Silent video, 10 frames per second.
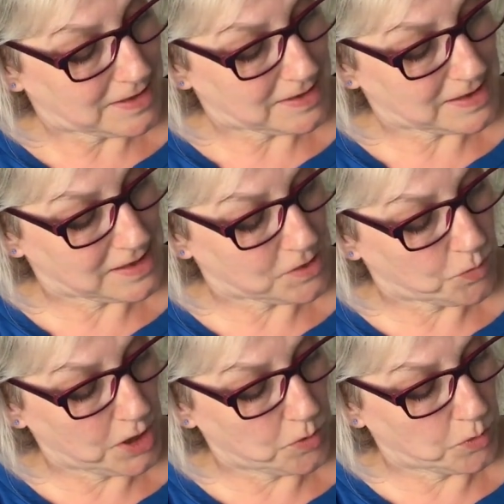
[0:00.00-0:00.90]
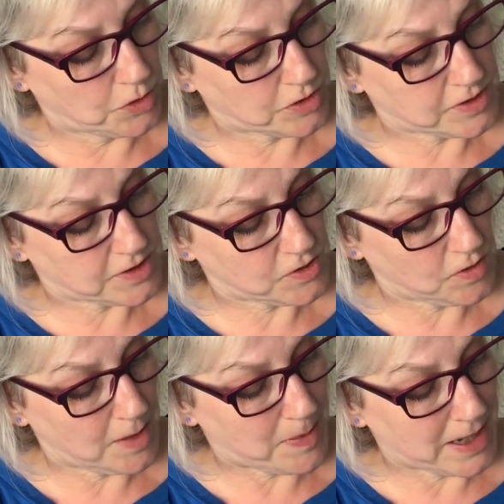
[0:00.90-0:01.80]
It says, the way it works, the
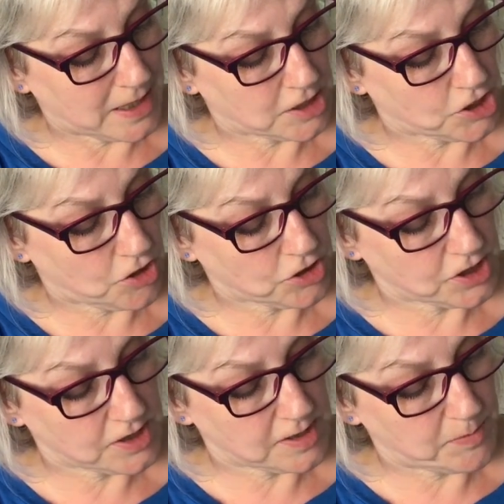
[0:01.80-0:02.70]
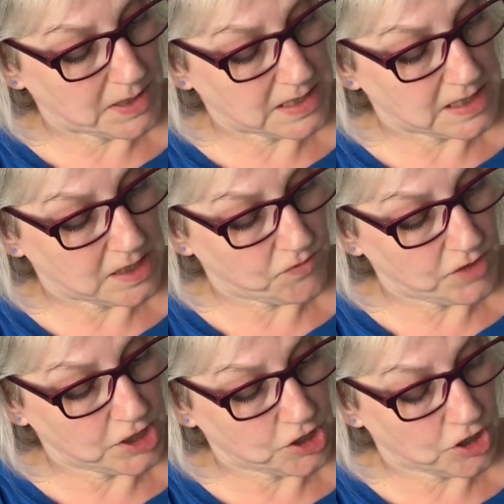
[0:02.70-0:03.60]
solar panel charges the built-in
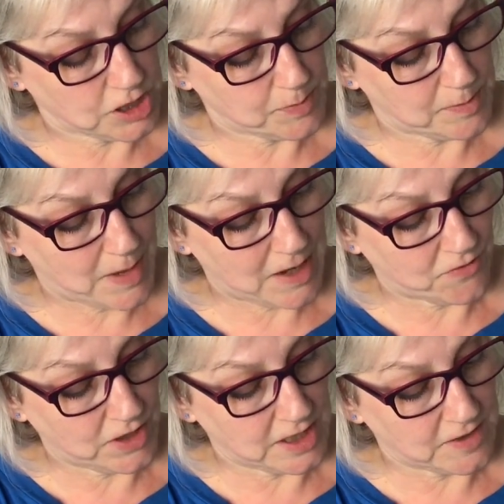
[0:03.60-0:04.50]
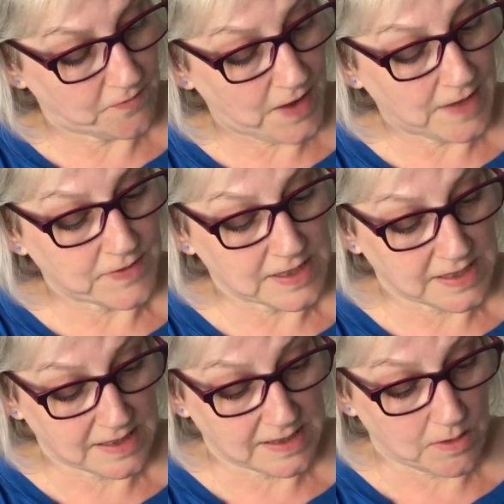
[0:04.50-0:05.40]
rechargeable battery in 5 to
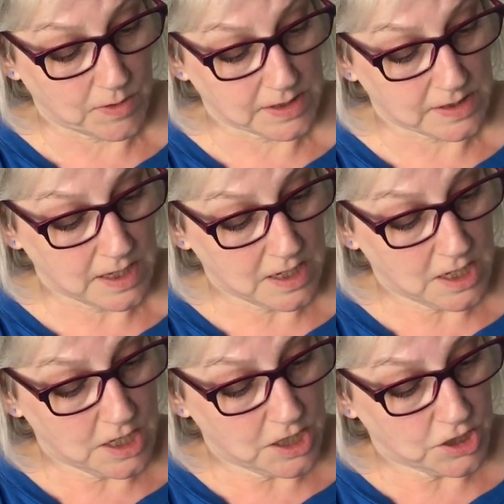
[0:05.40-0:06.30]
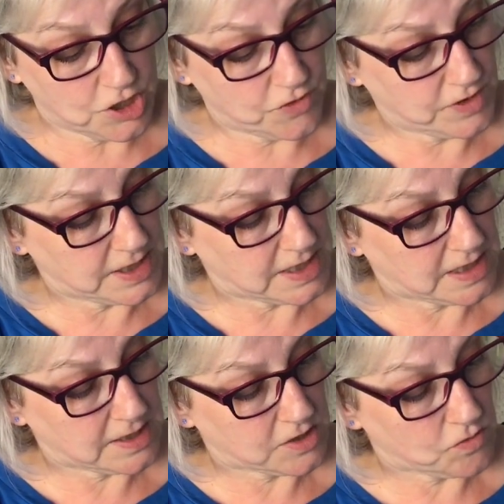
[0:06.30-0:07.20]
6 hours. During the day,
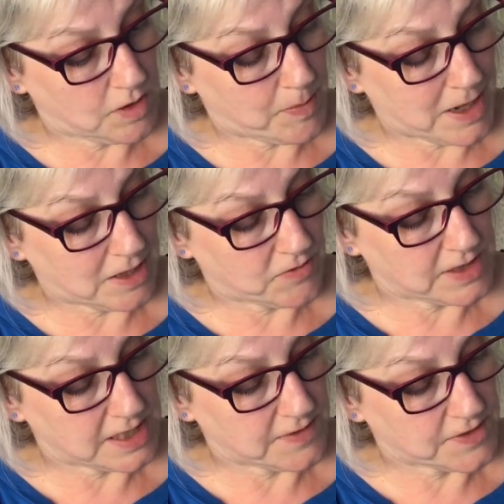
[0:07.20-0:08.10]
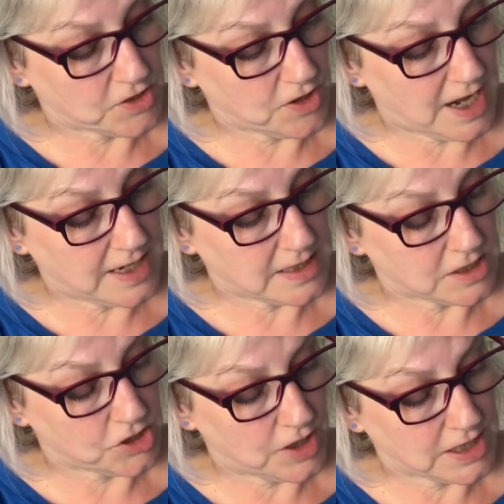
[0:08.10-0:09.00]
the solar panel receives sunlight
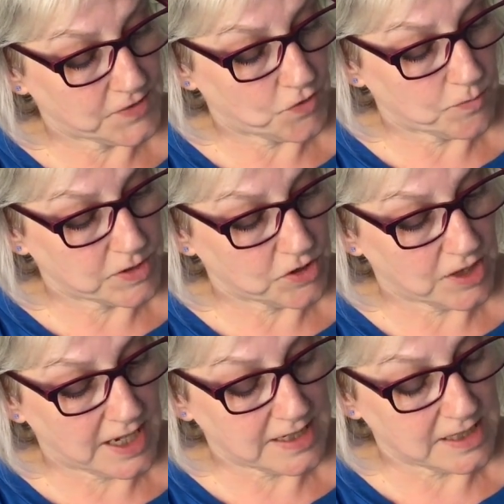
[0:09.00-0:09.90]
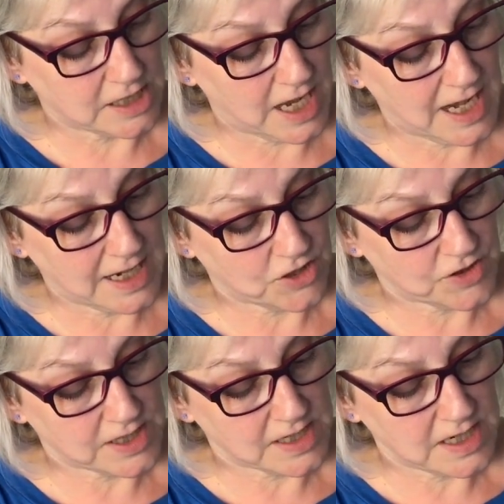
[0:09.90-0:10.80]
and transforms sunlight into
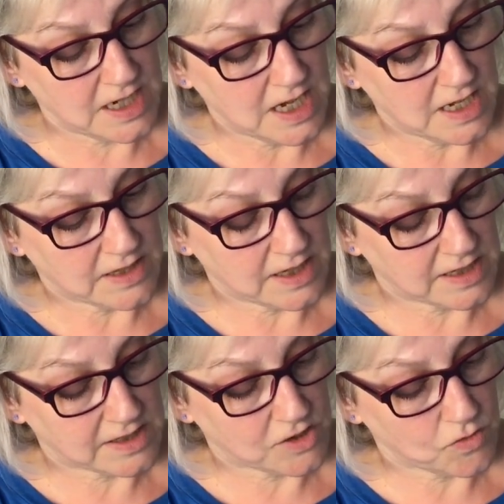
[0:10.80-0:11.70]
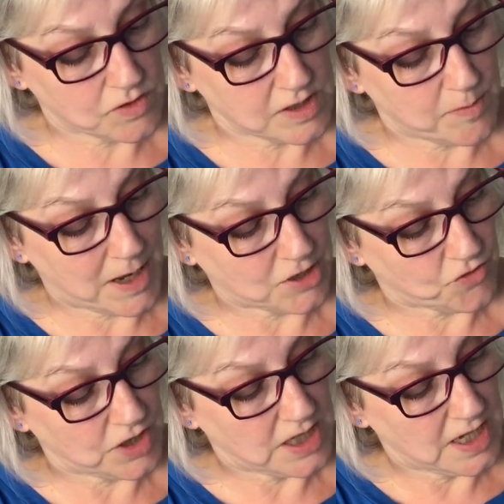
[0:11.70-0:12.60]
electricity that it stores in the
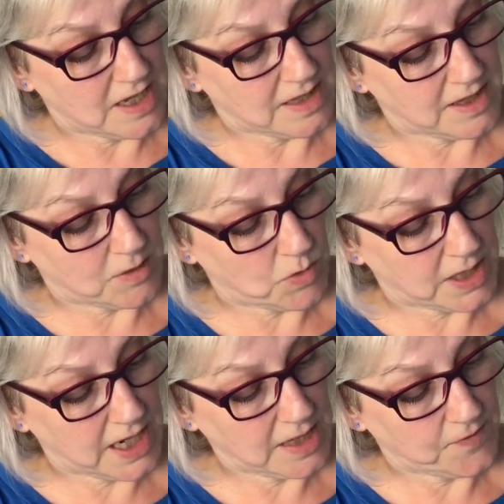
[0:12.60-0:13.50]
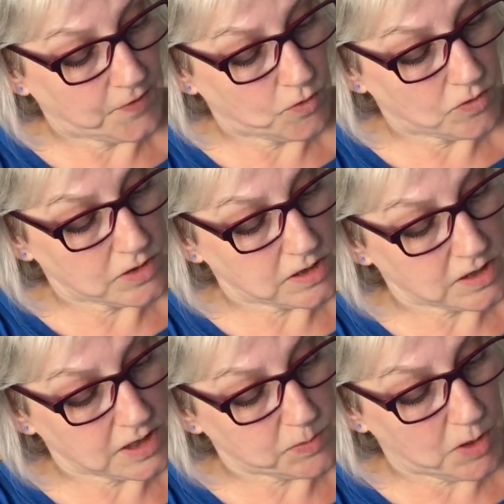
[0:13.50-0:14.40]
battery. Then when night falls,
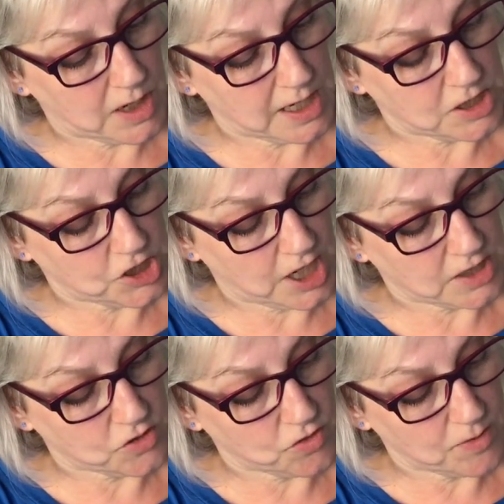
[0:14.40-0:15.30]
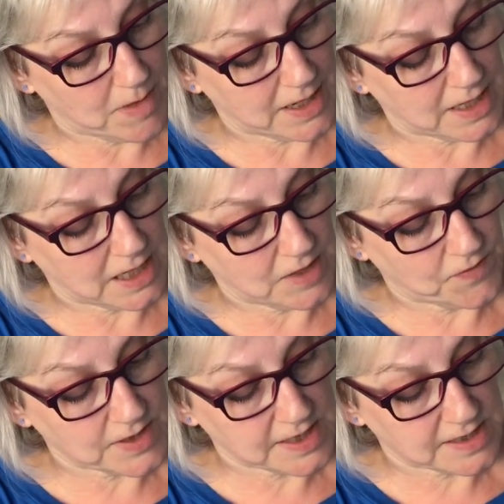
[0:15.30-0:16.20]
the spotlight shines automatically
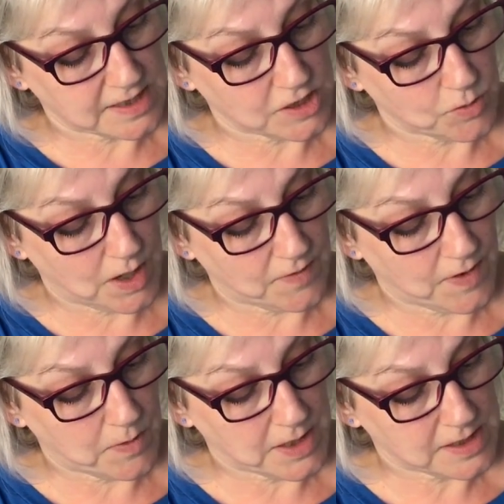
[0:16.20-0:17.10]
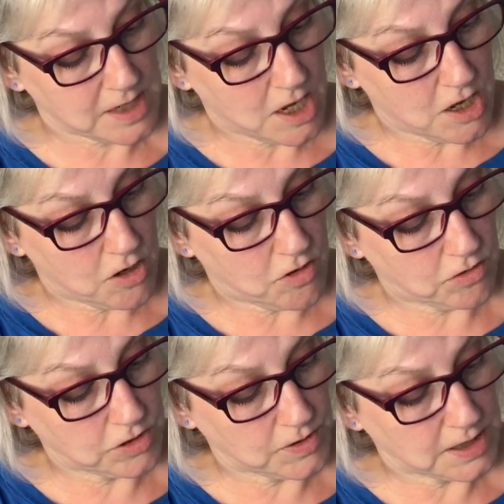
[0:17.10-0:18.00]
for 6 to 12 hours. All
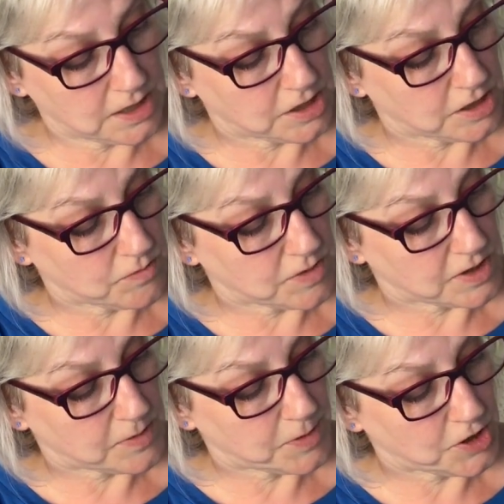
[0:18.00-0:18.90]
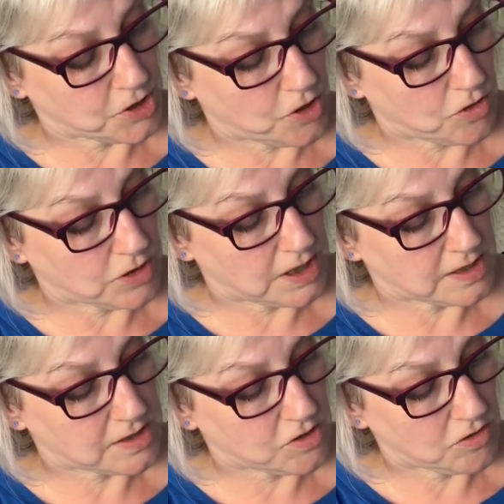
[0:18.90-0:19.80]
you need to do is switch it on,
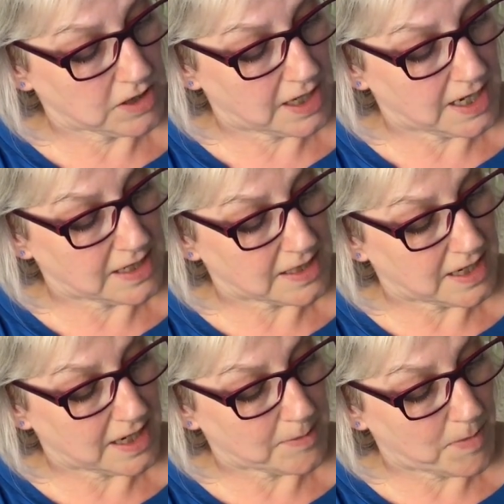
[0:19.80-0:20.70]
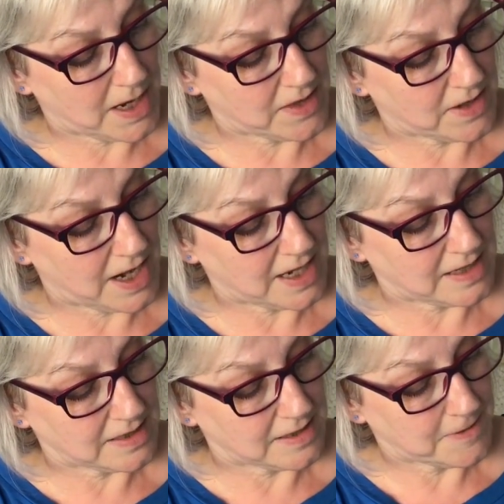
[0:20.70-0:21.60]
install the light, and admire the
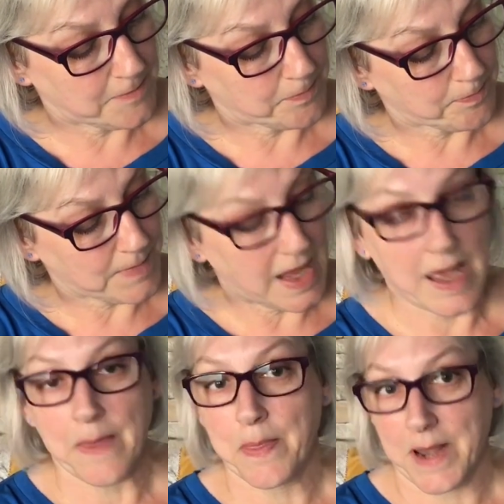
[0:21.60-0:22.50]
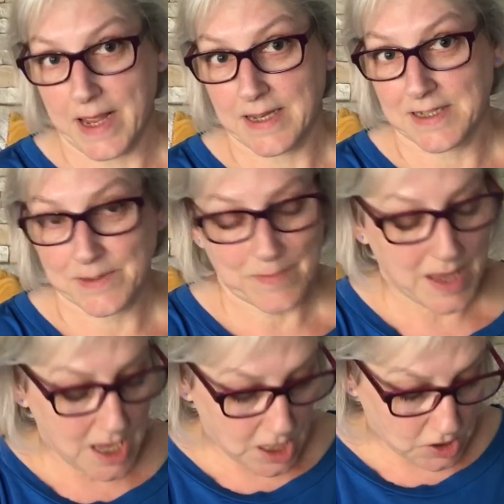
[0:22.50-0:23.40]
lighting in the night.
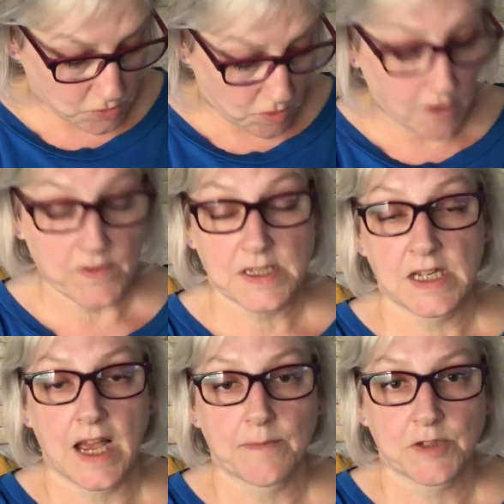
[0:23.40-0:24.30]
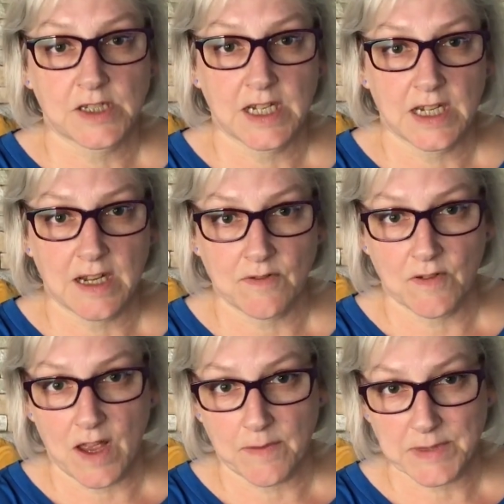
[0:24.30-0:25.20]
So obviously I'm just
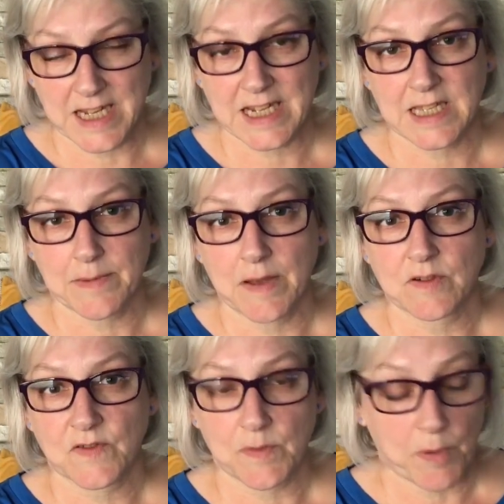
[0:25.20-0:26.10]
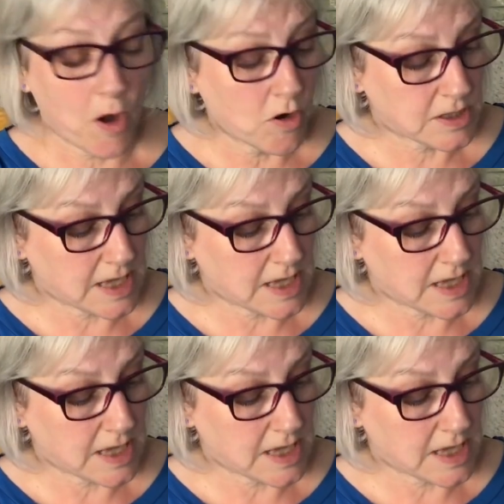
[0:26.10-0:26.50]
taking them out of the box.